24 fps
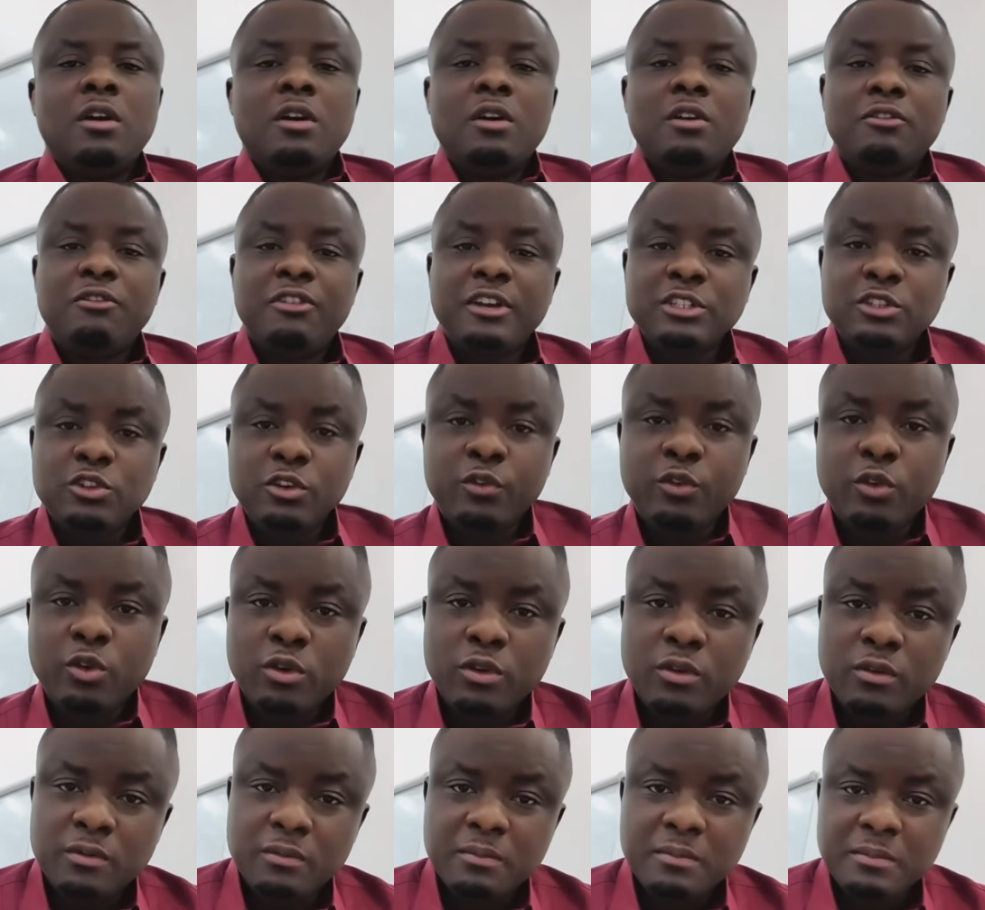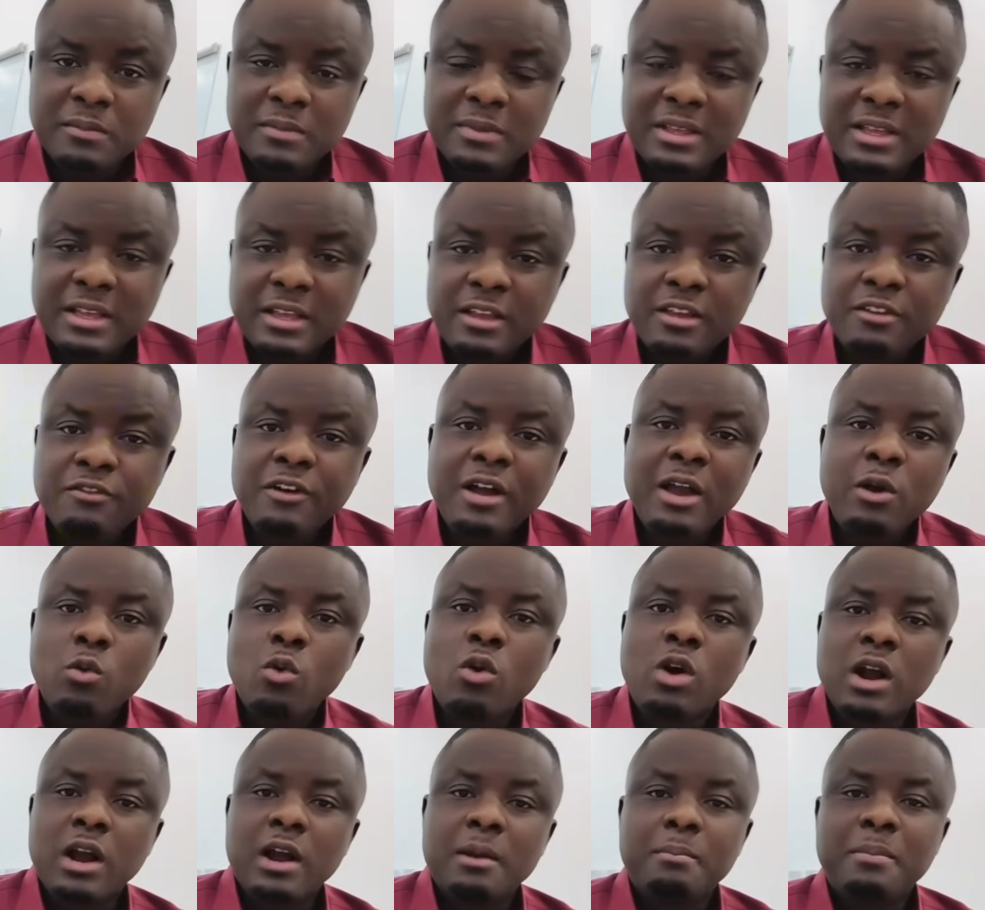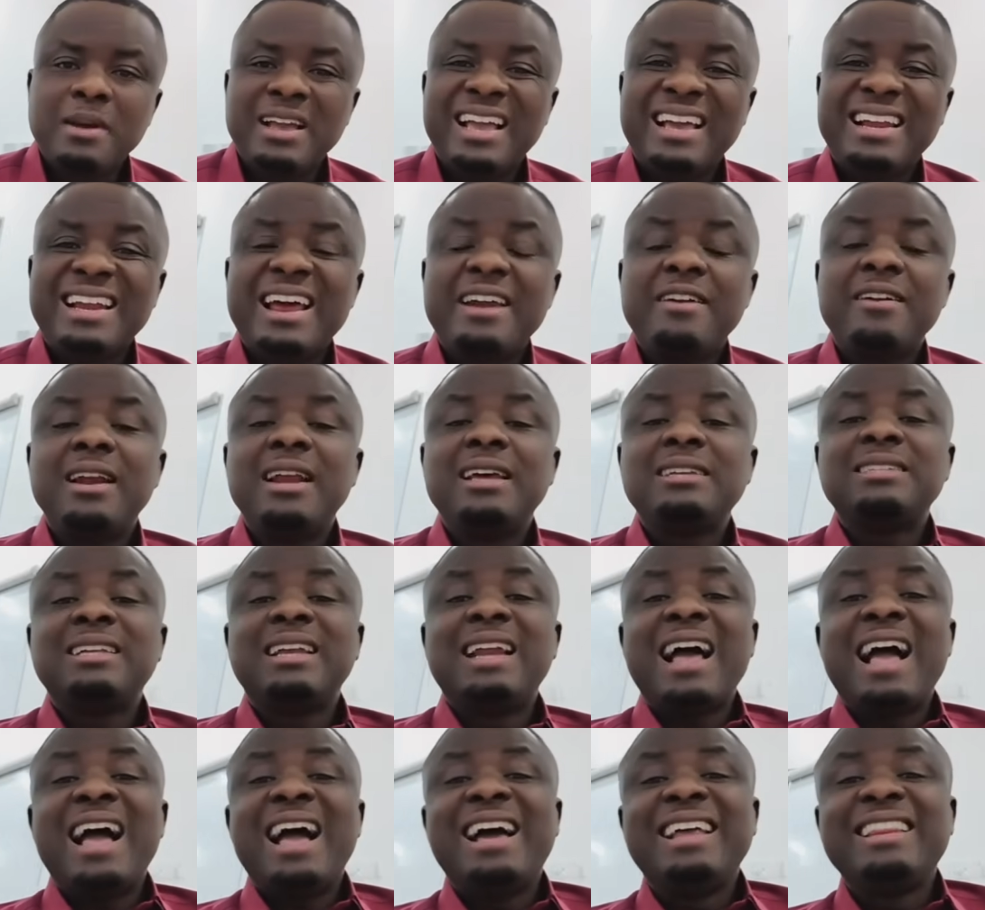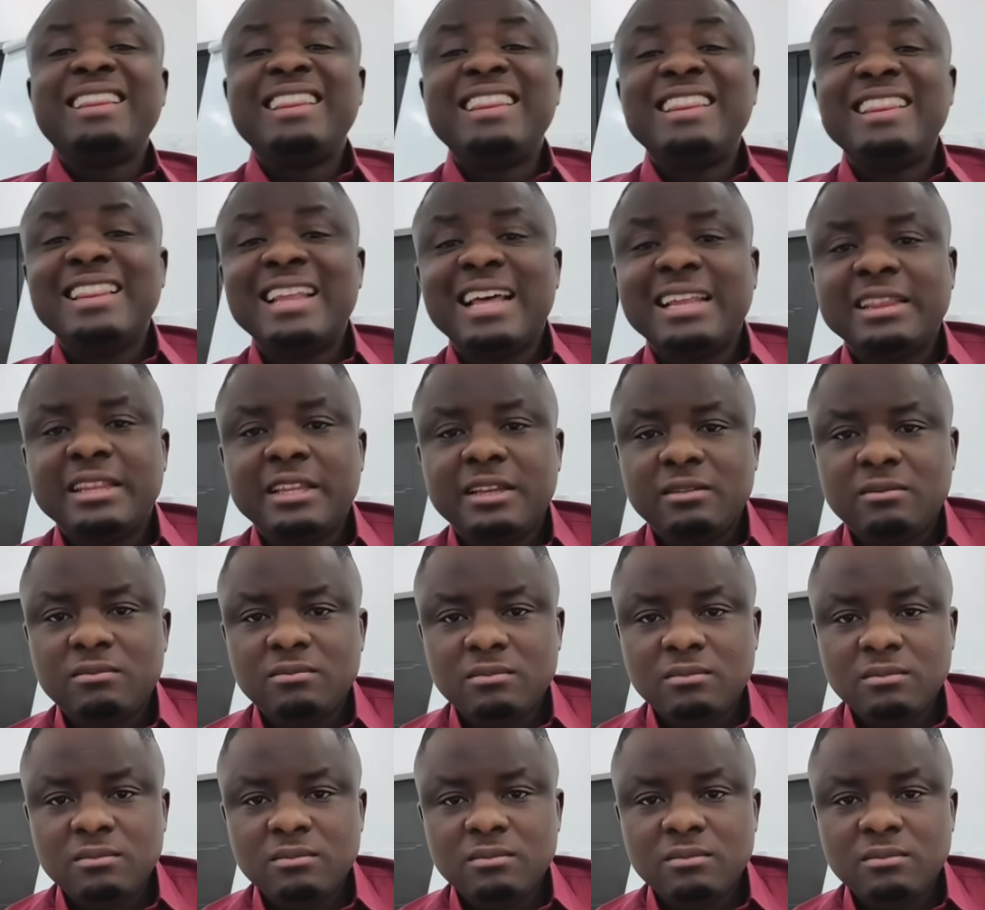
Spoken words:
First of all, if I woke up and I realized that I had nothing,